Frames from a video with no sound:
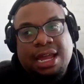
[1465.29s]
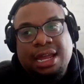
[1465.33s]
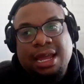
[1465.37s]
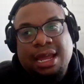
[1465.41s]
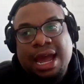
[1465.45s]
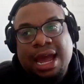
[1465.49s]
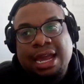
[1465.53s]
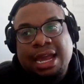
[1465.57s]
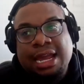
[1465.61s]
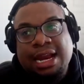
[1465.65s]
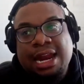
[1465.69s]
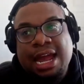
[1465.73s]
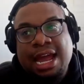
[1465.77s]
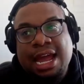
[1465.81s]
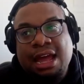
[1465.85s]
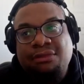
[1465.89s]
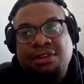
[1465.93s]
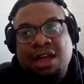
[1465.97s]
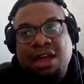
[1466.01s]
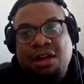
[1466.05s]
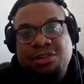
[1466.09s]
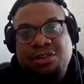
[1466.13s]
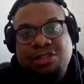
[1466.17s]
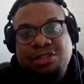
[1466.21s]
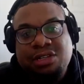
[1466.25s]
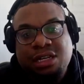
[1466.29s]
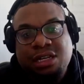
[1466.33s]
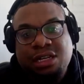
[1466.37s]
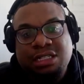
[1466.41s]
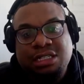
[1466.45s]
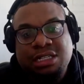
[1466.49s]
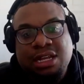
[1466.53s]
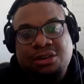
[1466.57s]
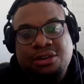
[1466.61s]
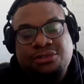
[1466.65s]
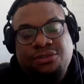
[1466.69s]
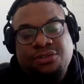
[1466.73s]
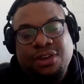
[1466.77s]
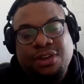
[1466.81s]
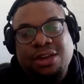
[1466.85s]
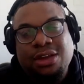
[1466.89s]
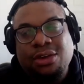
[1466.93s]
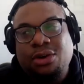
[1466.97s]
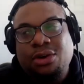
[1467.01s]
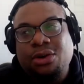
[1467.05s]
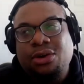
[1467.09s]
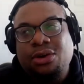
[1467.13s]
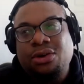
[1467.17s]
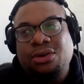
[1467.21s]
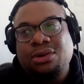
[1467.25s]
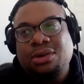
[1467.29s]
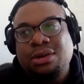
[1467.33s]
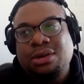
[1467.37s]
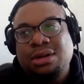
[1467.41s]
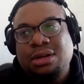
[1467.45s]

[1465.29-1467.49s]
I can have conversations that feel